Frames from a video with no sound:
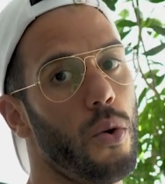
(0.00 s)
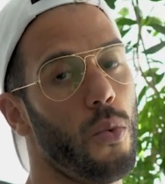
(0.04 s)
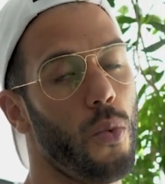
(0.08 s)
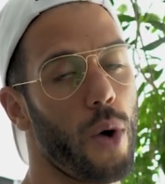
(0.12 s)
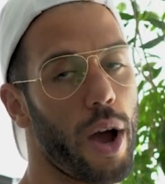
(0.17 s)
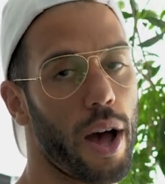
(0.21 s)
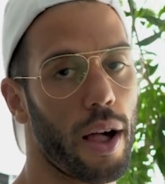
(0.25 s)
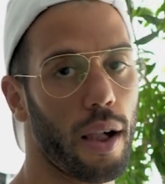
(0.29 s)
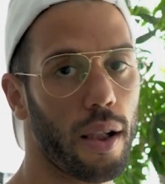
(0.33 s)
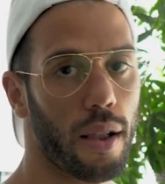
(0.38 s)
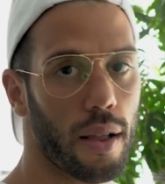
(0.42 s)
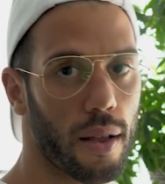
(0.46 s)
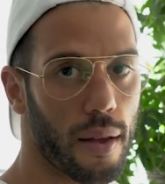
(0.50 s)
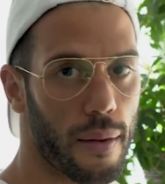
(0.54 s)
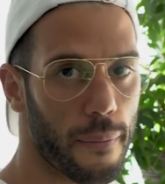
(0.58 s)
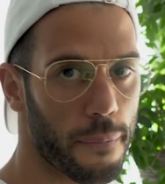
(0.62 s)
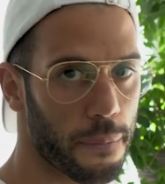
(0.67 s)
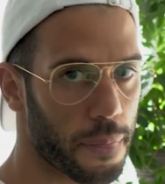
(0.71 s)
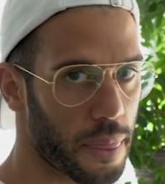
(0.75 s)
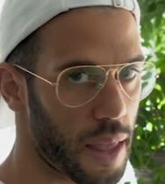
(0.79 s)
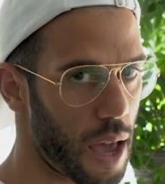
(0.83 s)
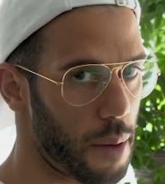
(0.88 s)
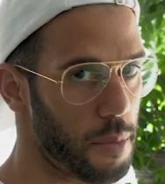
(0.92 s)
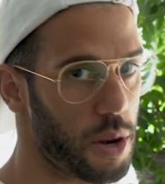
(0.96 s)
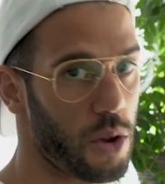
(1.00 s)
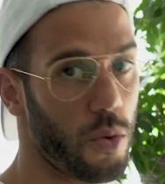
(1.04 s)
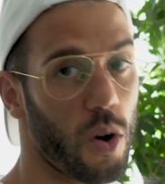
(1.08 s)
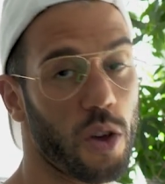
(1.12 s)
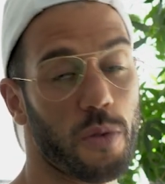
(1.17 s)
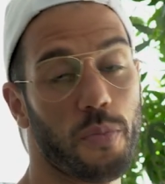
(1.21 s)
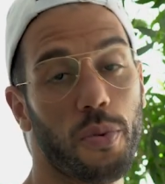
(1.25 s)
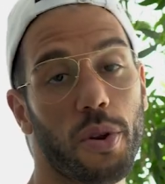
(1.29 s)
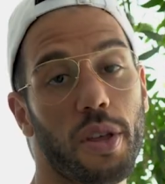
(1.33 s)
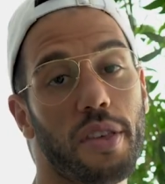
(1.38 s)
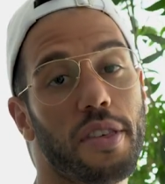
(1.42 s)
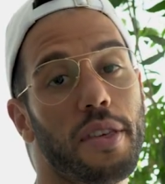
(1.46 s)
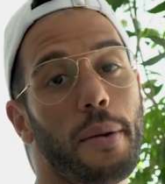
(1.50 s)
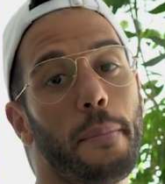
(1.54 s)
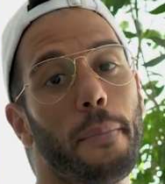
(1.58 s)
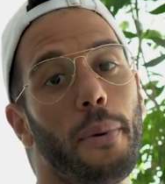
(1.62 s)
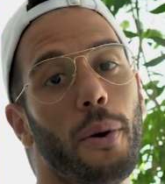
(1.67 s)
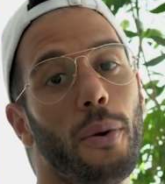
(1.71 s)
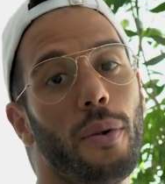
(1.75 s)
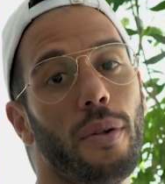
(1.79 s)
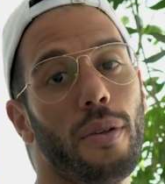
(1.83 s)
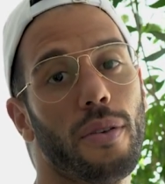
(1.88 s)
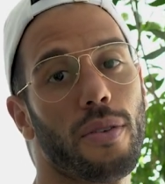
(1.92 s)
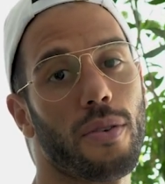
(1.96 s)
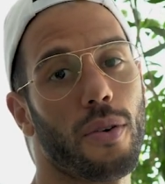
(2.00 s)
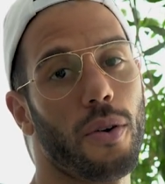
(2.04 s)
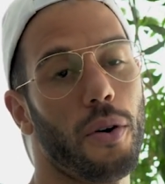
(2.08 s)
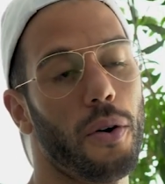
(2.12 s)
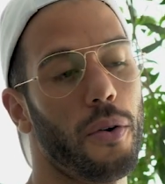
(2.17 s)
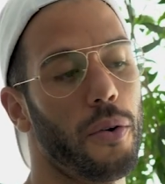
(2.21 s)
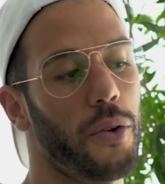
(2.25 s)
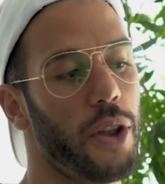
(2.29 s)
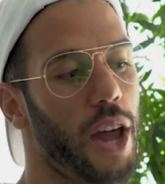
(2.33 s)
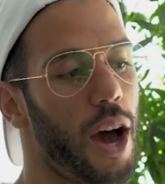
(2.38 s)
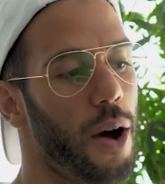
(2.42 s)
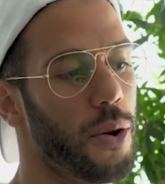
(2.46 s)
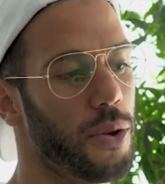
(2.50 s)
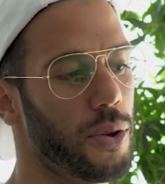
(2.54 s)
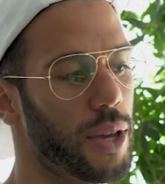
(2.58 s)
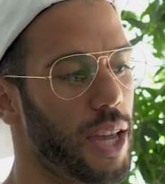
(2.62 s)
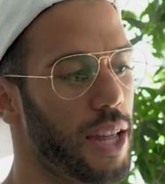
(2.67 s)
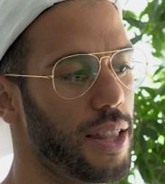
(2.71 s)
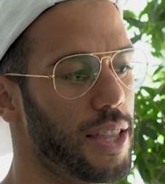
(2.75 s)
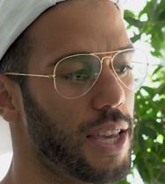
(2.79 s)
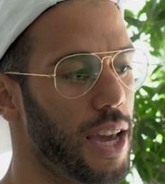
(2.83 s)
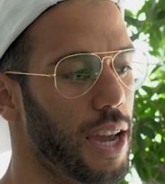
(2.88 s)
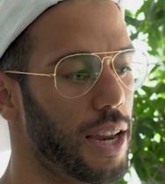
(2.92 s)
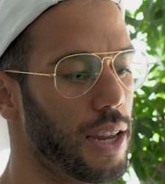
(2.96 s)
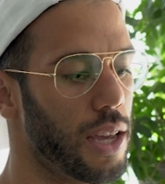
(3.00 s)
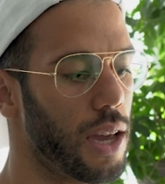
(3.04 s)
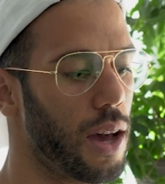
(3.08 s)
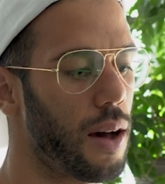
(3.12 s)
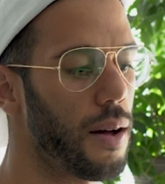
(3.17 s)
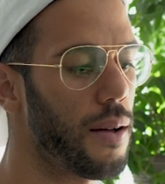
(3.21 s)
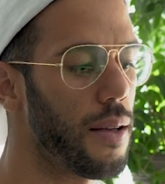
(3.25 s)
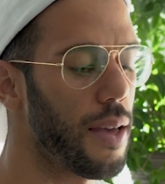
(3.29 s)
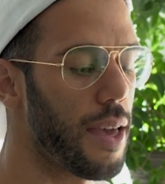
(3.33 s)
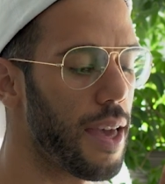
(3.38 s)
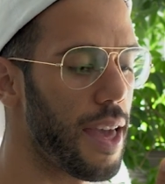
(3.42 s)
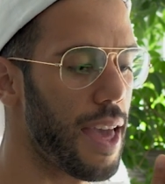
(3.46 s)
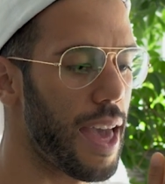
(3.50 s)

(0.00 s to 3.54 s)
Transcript: well. I mean, it was pretty simple, so now you get the idea.